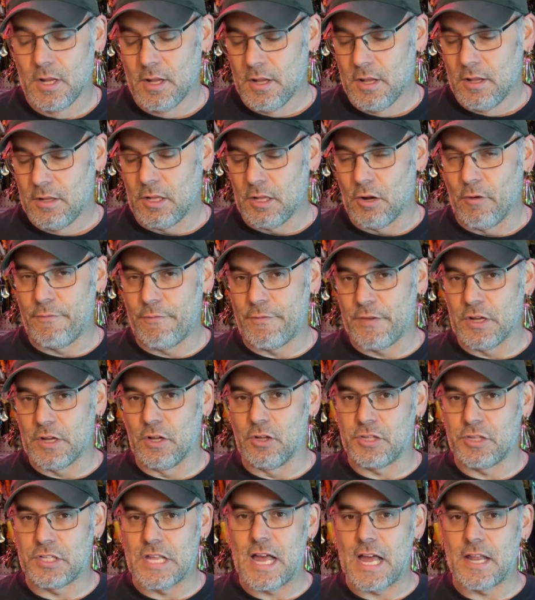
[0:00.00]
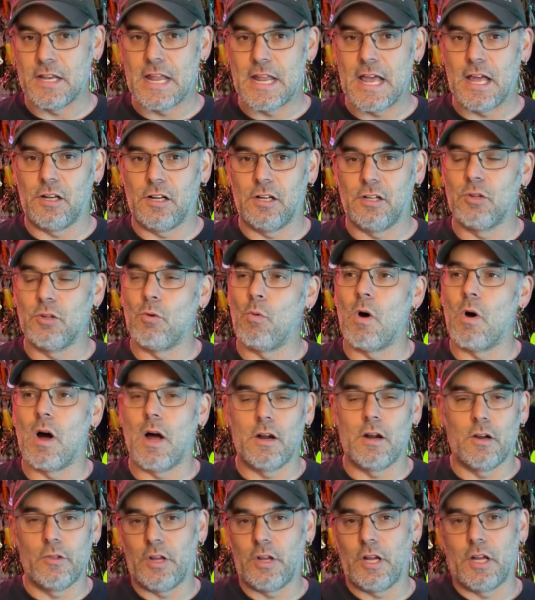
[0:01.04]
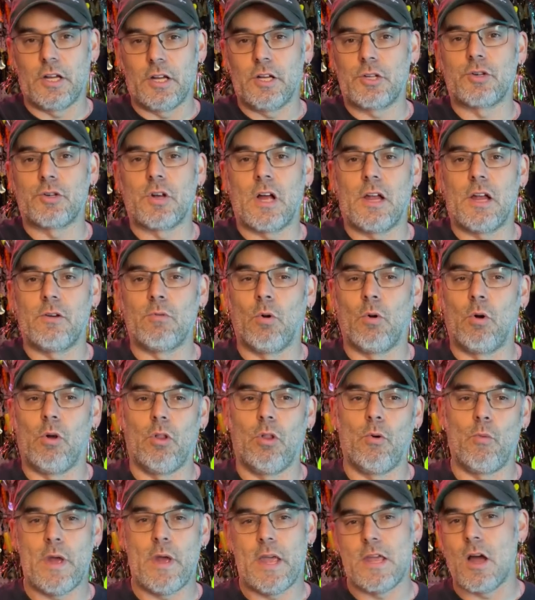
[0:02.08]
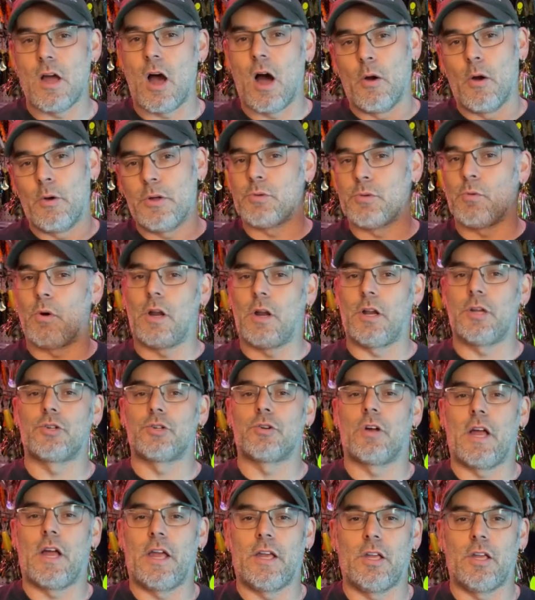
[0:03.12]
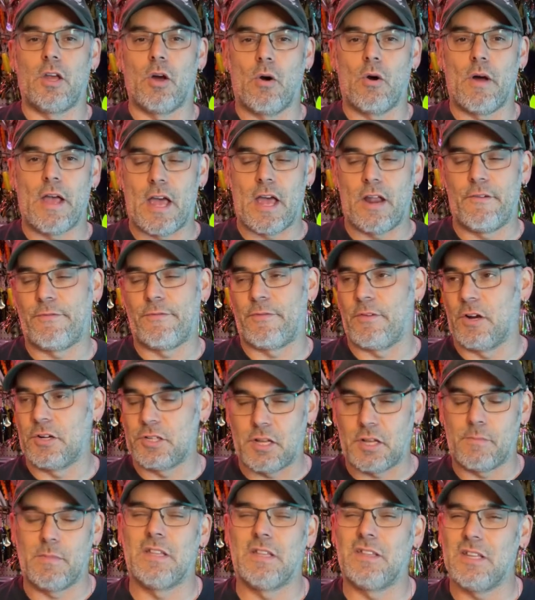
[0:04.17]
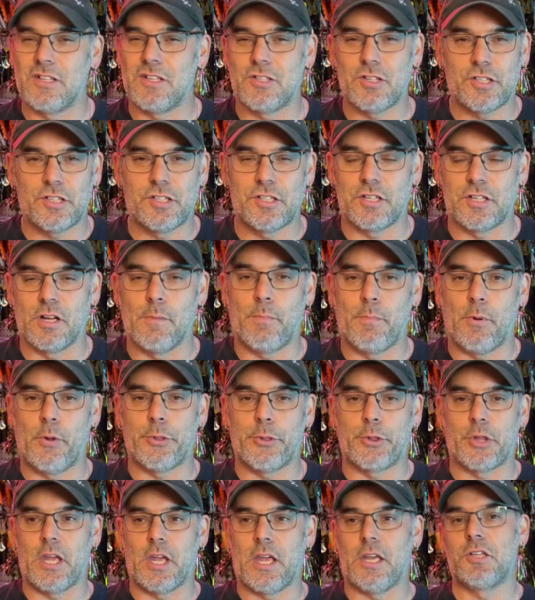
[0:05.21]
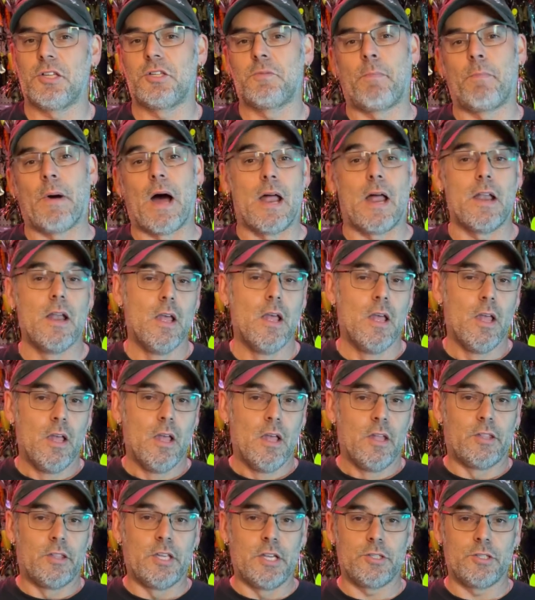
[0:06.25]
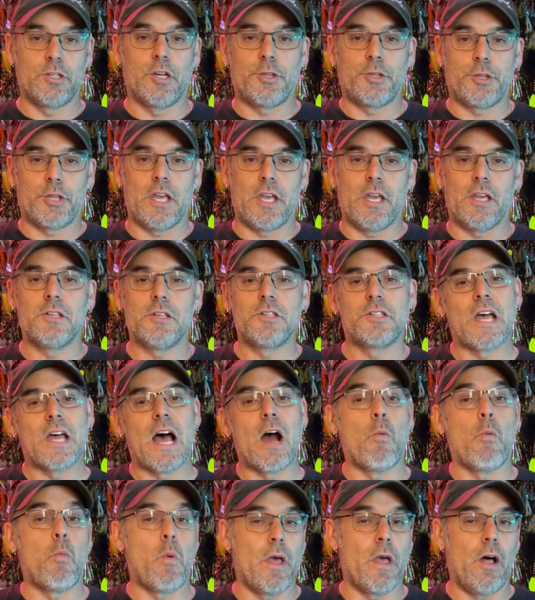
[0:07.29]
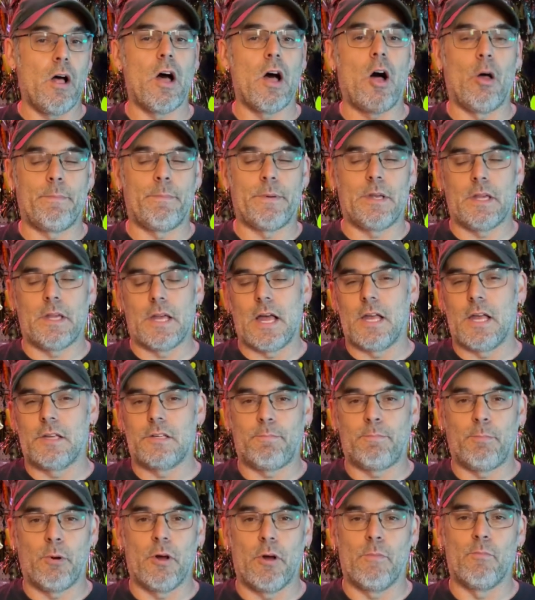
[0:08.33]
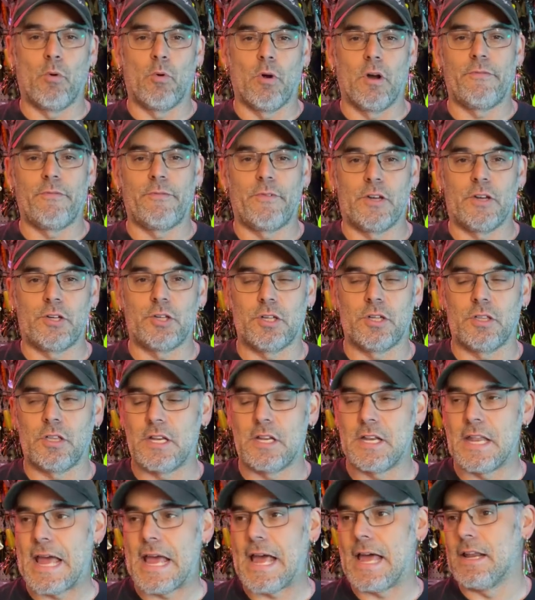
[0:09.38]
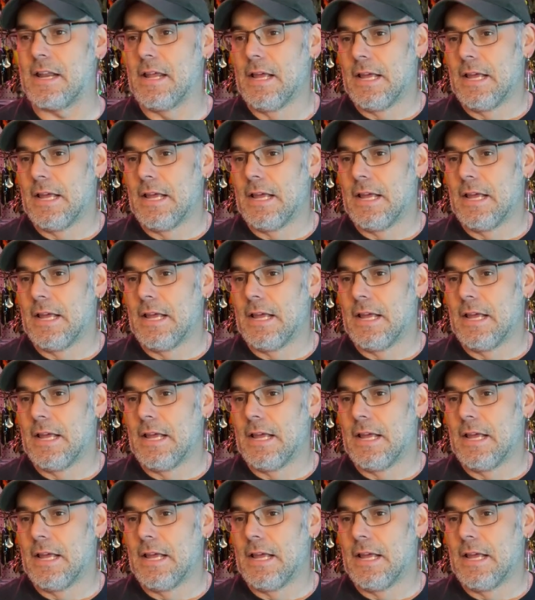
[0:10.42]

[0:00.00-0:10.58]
you know, feels that net in the water, they're going to try and roll away. You always want to try and go head first. I mean, these are simple things, but these are things that will help you guys put more fish in the net.